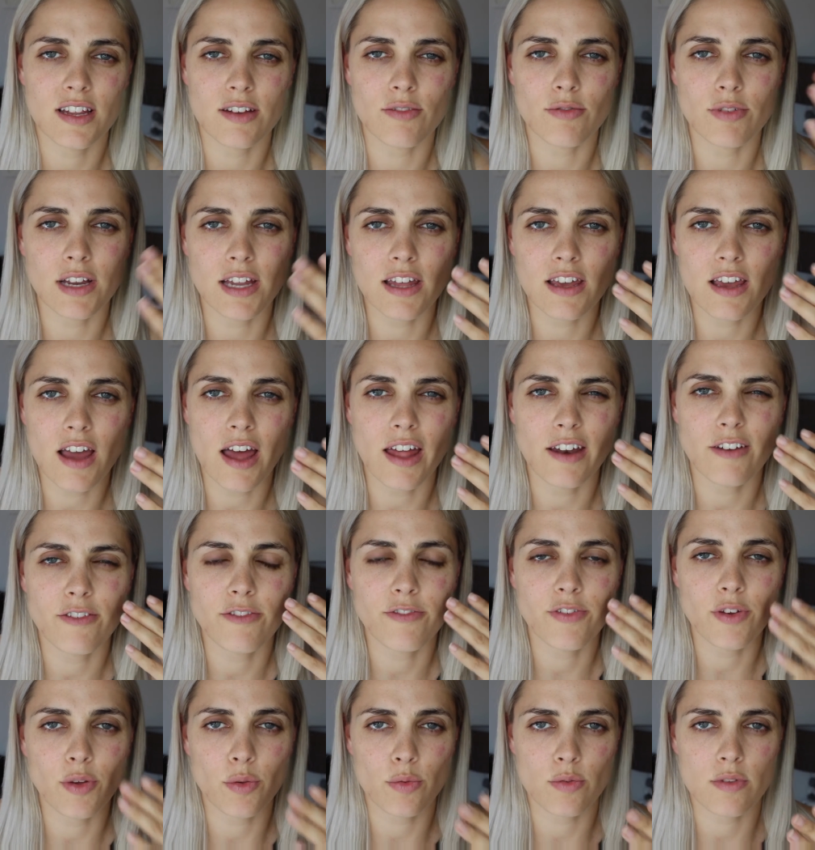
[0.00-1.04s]
really kind of
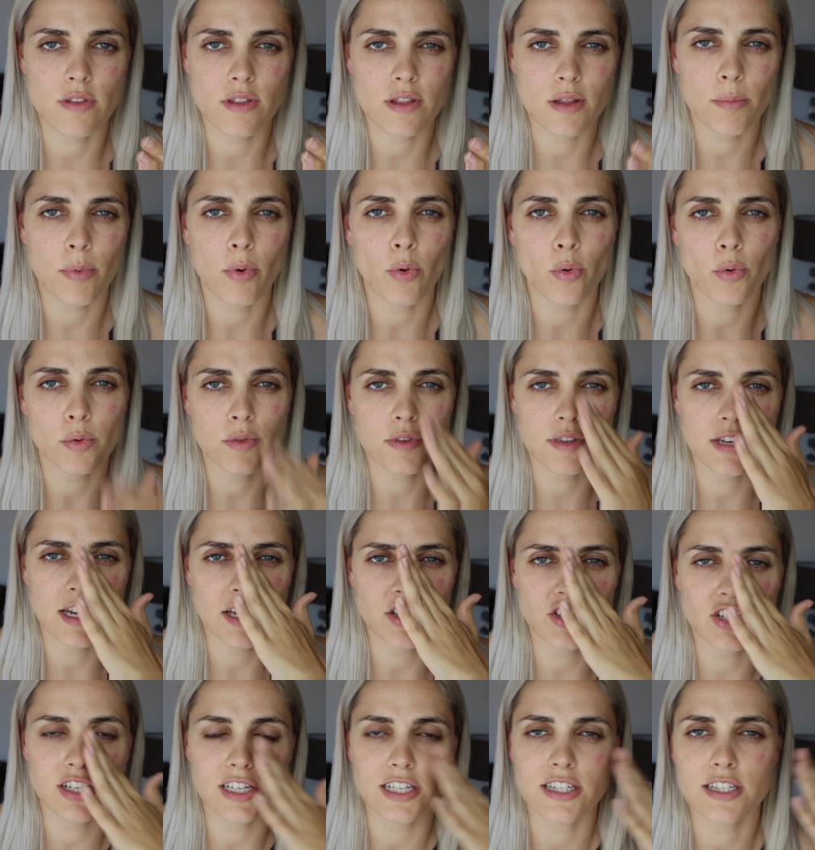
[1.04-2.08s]
fills in the pores and
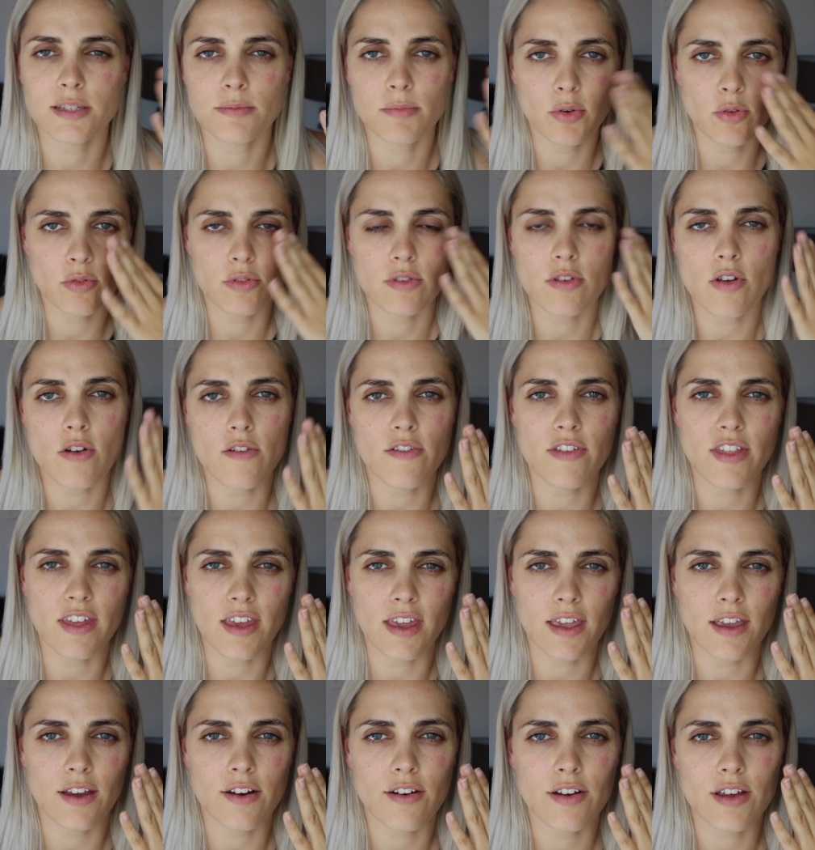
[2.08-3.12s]
actually smooths over
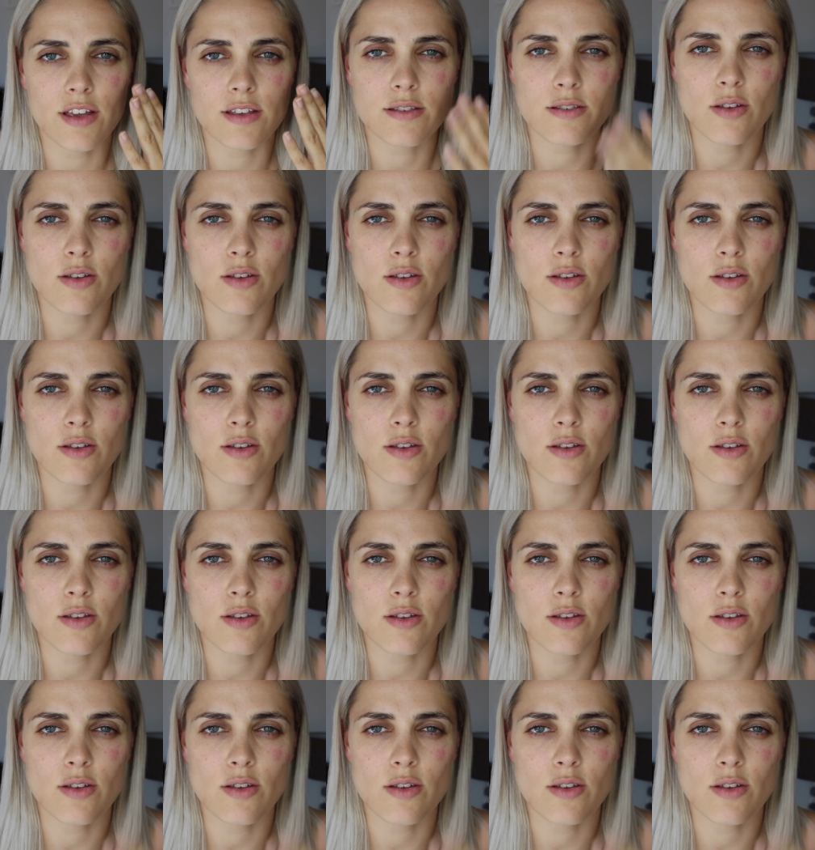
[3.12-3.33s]
the area.